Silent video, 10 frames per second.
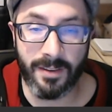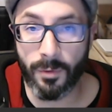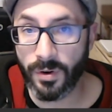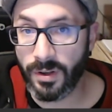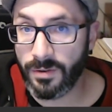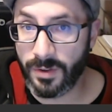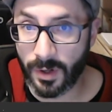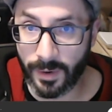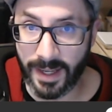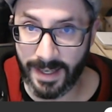the more you
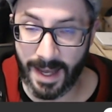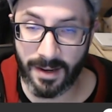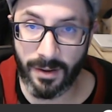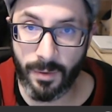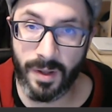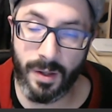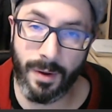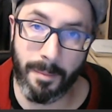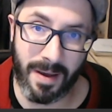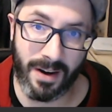do it, not only will you
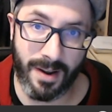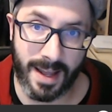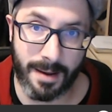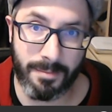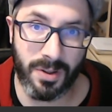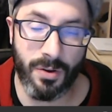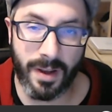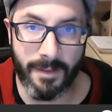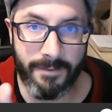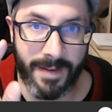get better at it, but you'll
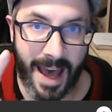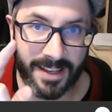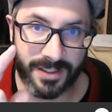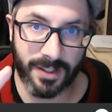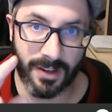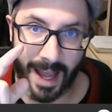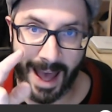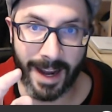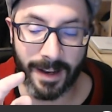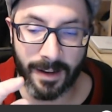get faster
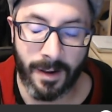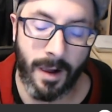at it.